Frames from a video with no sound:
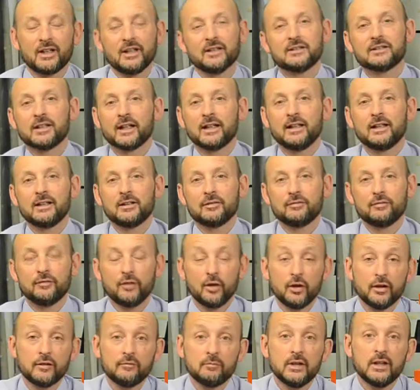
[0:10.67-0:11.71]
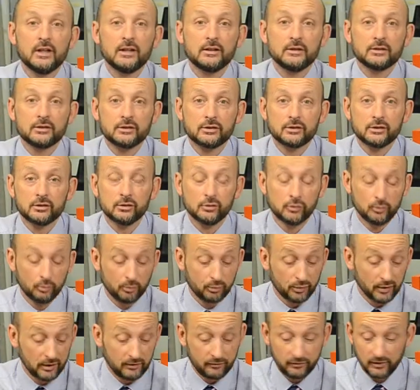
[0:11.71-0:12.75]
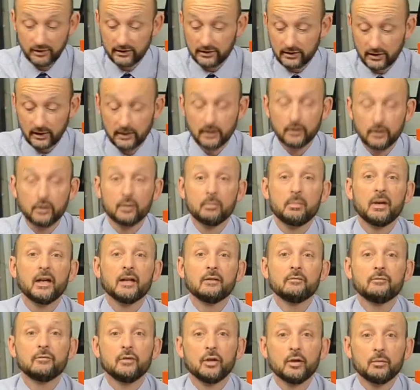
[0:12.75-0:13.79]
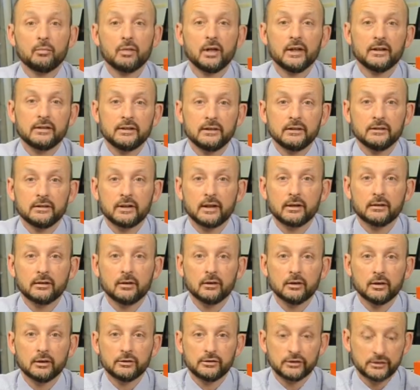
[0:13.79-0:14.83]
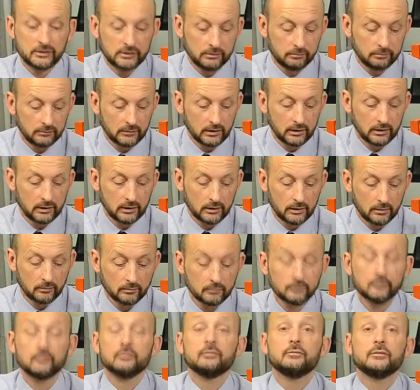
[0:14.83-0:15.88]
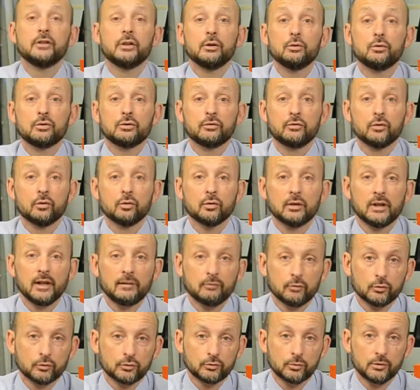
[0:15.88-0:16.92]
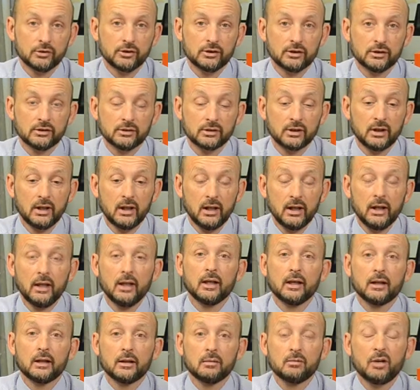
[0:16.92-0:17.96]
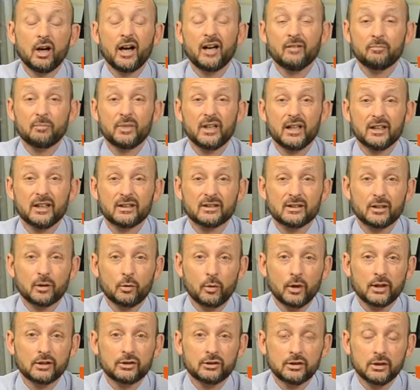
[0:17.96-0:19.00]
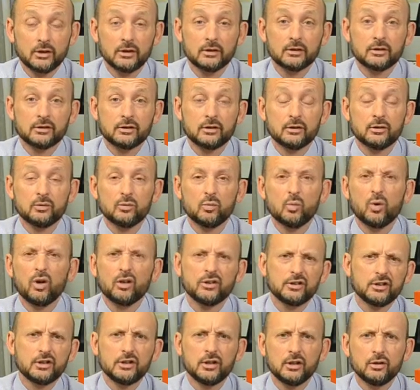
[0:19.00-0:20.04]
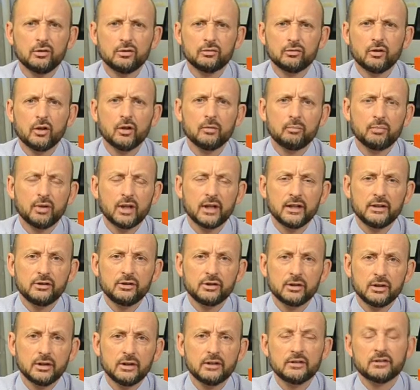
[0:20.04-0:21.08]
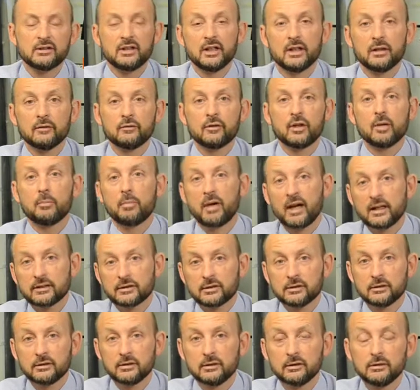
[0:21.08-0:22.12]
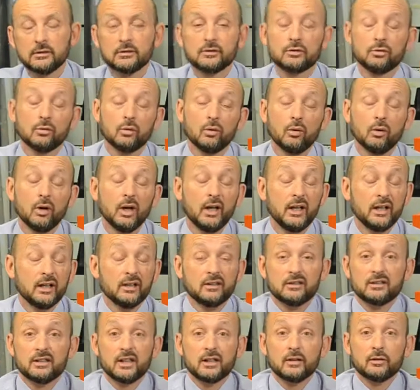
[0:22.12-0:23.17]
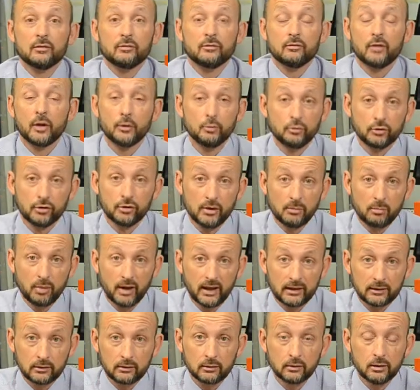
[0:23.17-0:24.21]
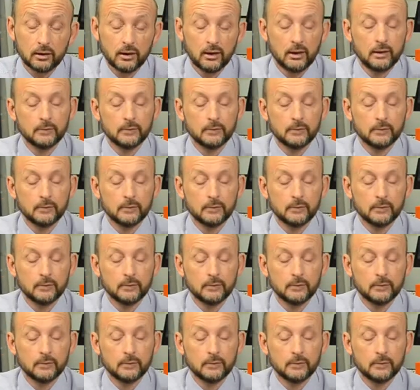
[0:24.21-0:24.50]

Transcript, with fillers: going to take five minutes to briefly tell you about vibrating technology um, used for level switches. Um, I have been asked the question as to why do you use vibration instead of capacitance or instead of rotary paddle.